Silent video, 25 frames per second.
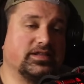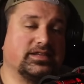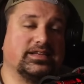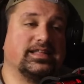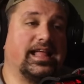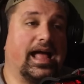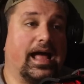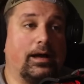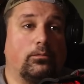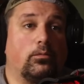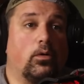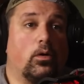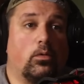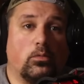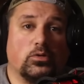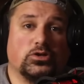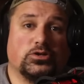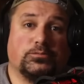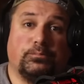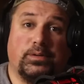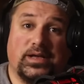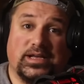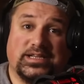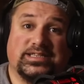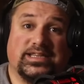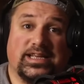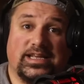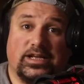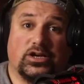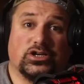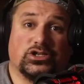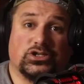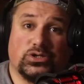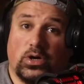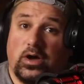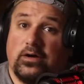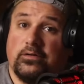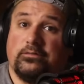And that what was pissing us
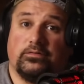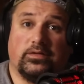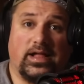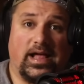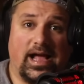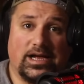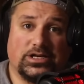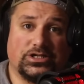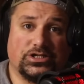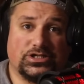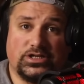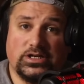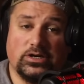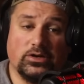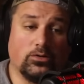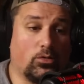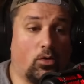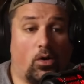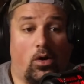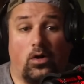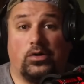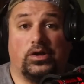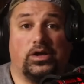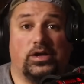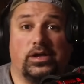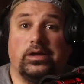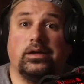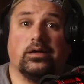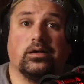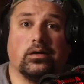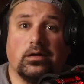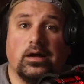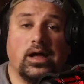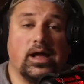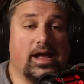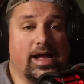off last year, all year,